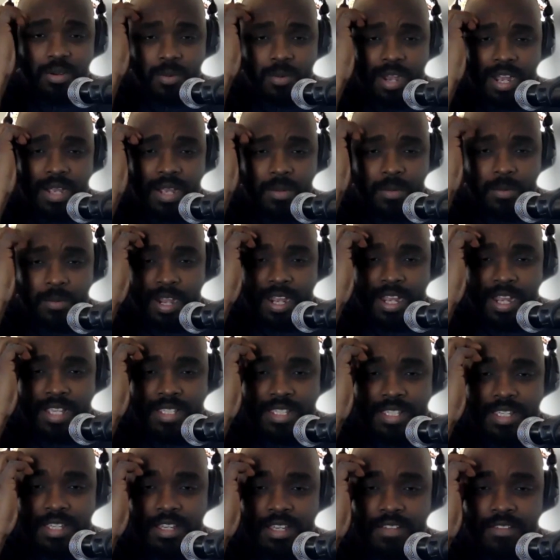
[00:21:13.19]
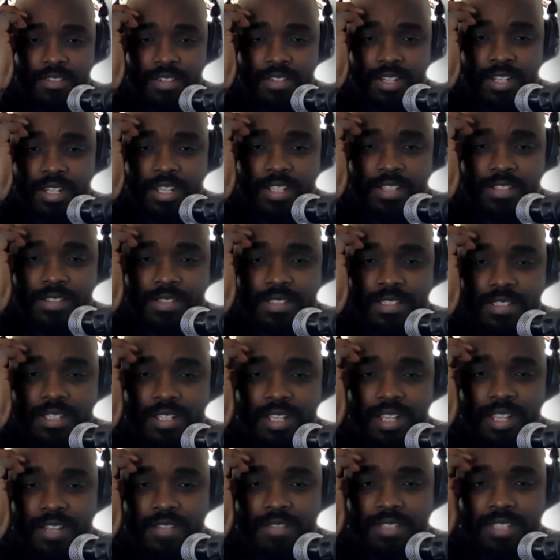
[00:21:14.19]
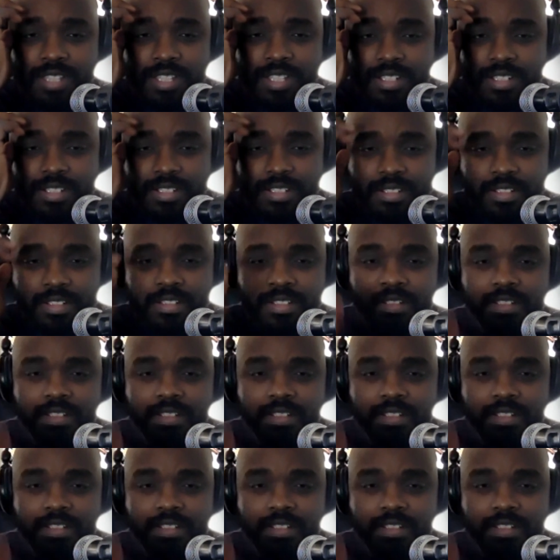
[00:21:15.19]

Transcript: Why is it a very interesting conversation?